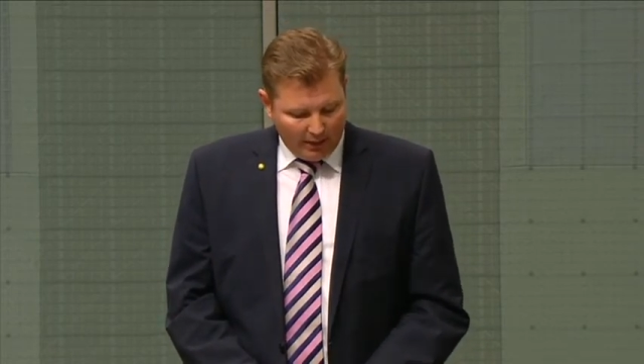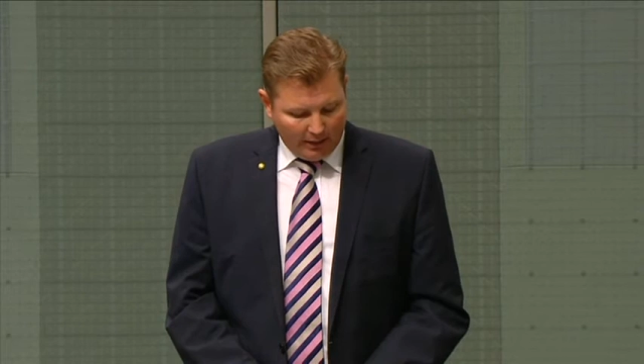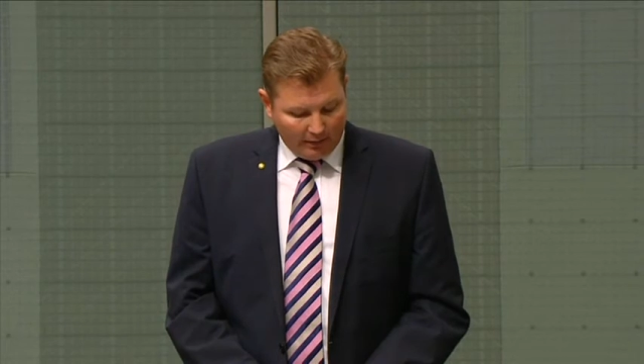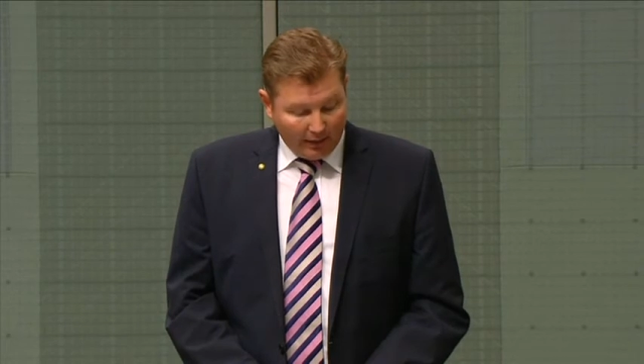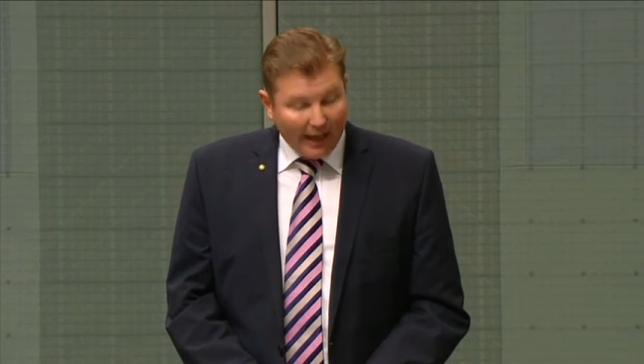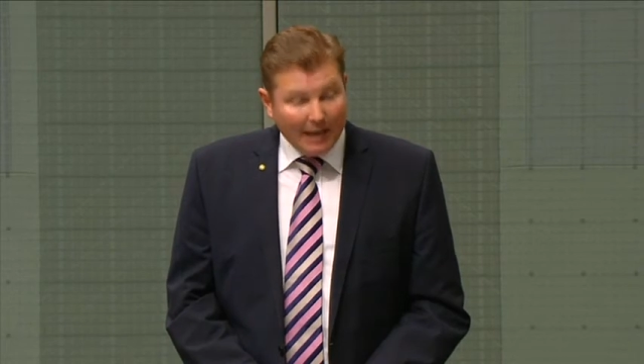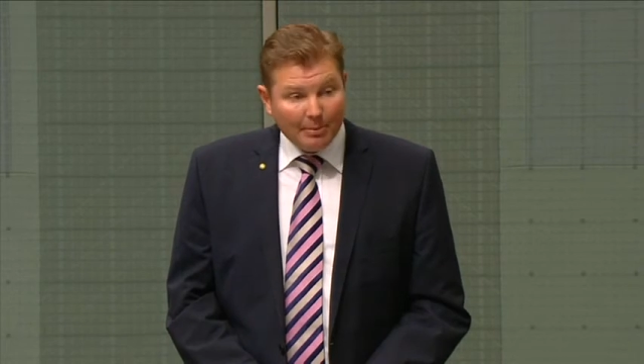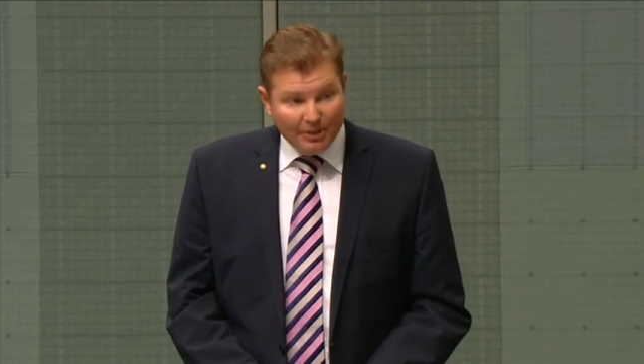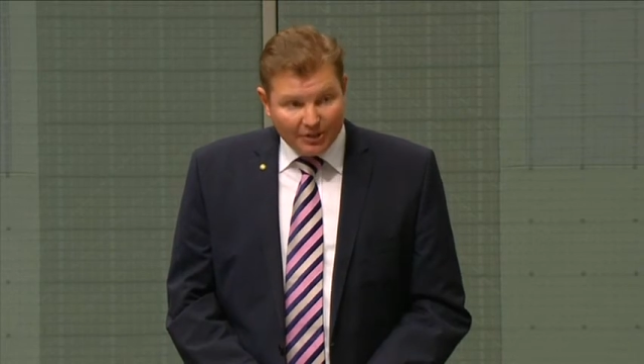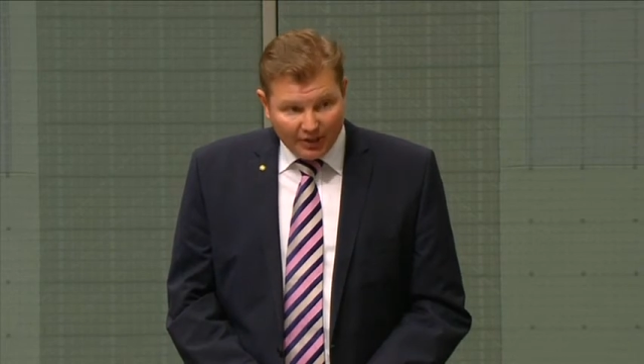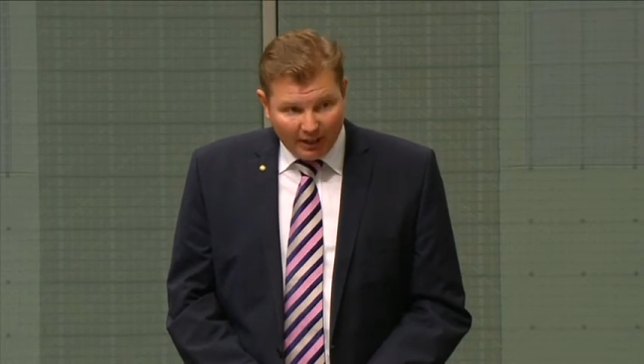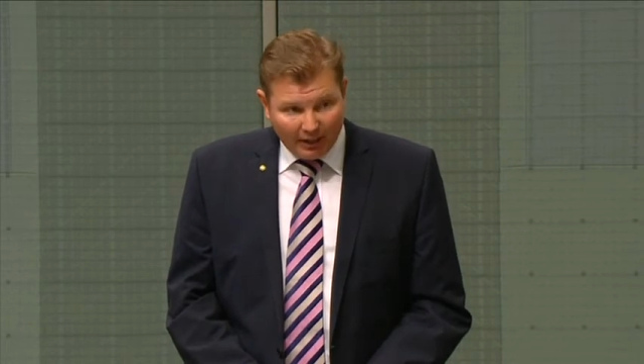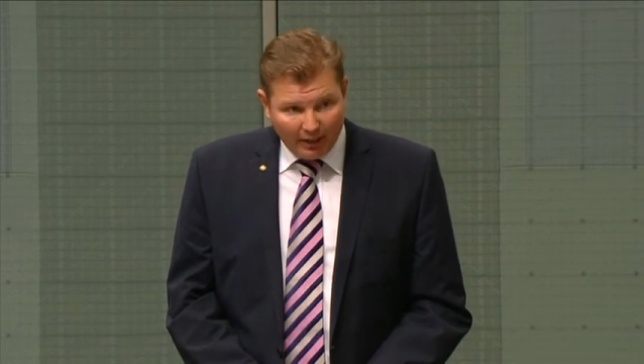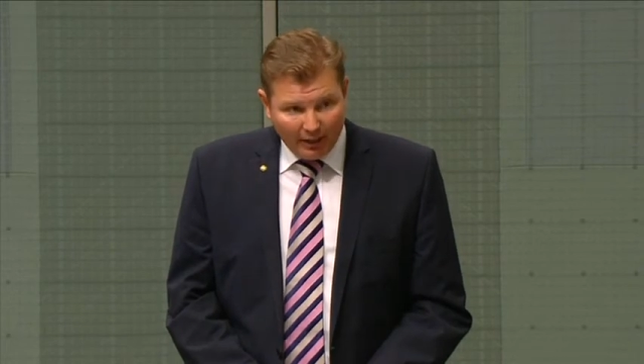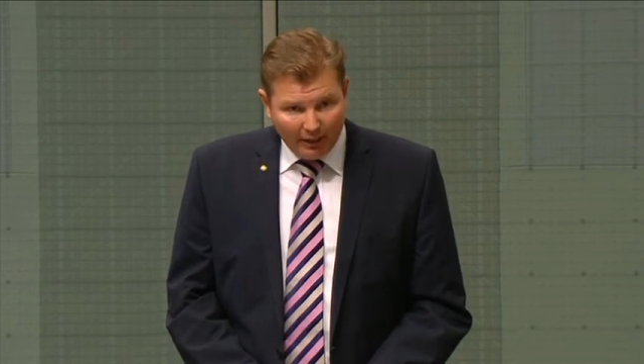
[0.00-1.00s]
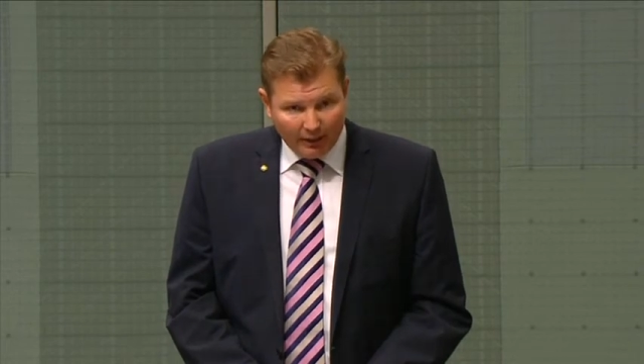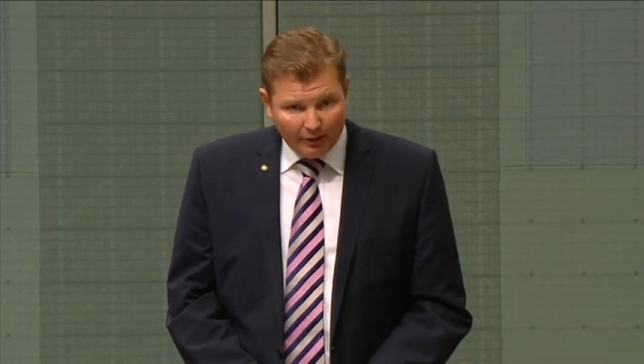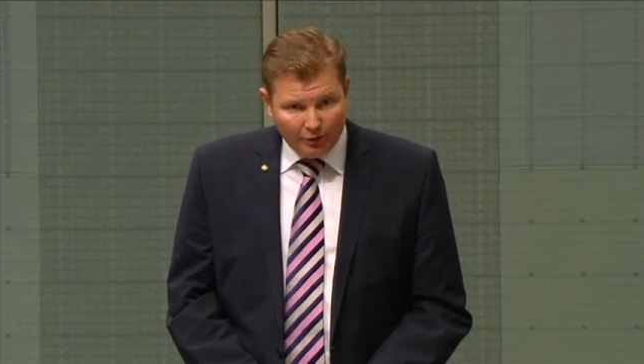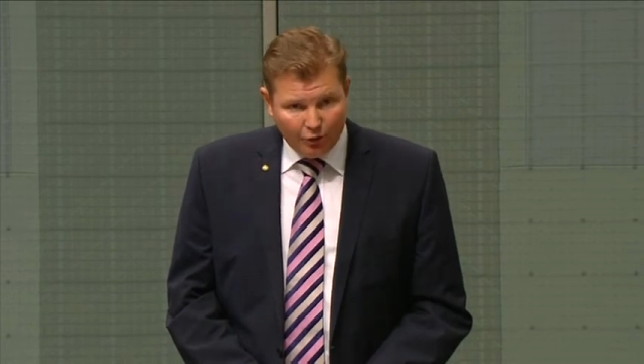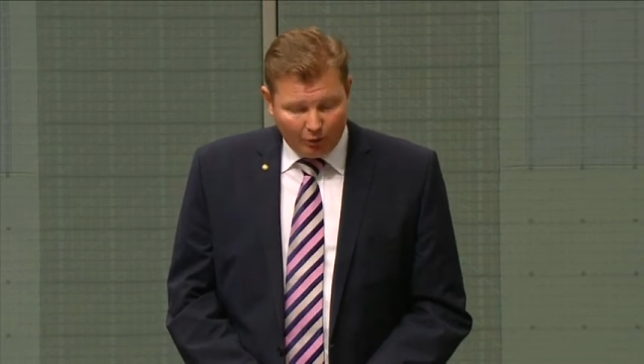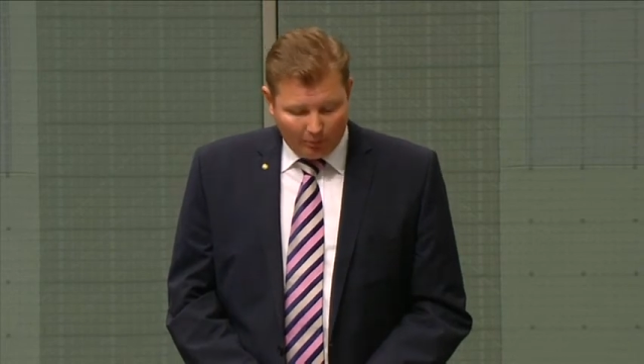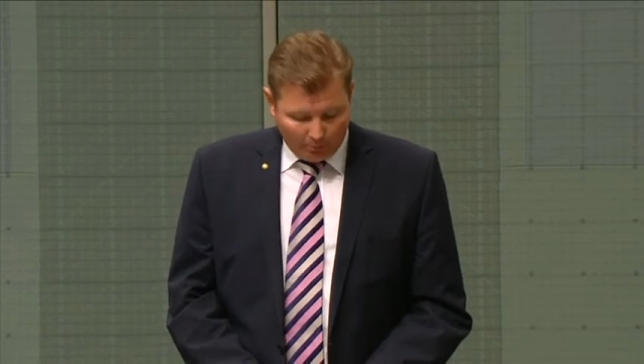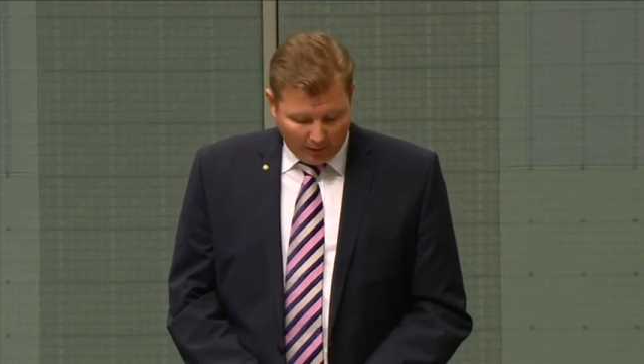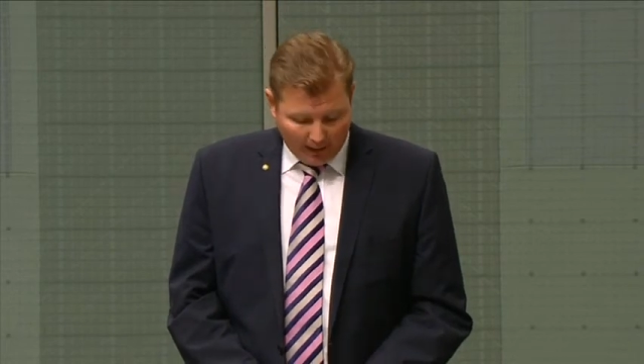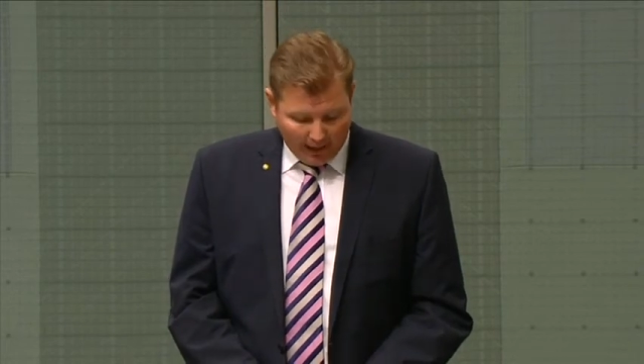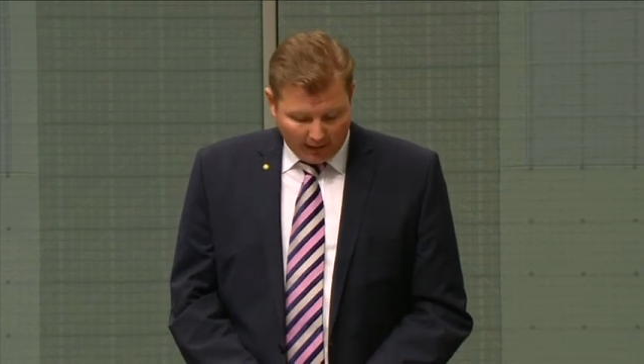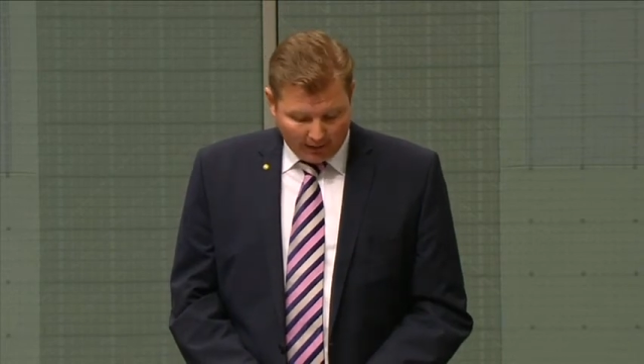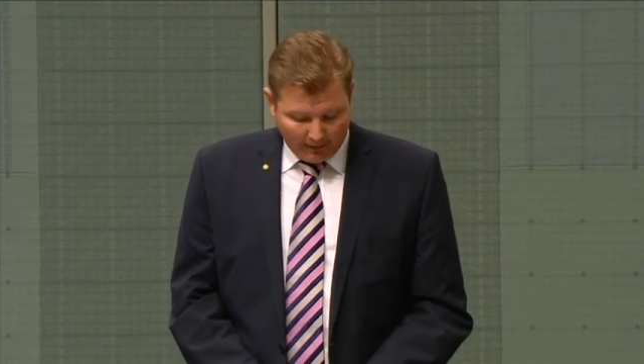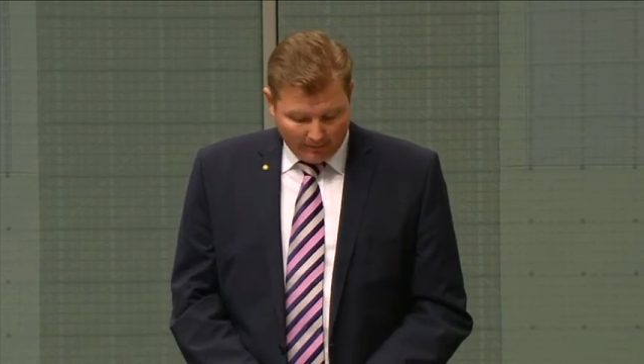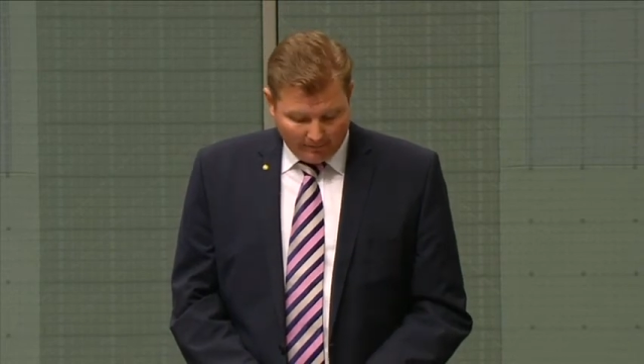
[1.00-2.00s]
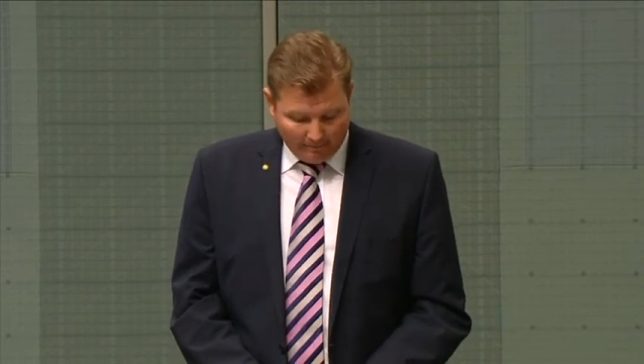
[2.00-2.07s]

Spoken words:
Labor Senator John Black.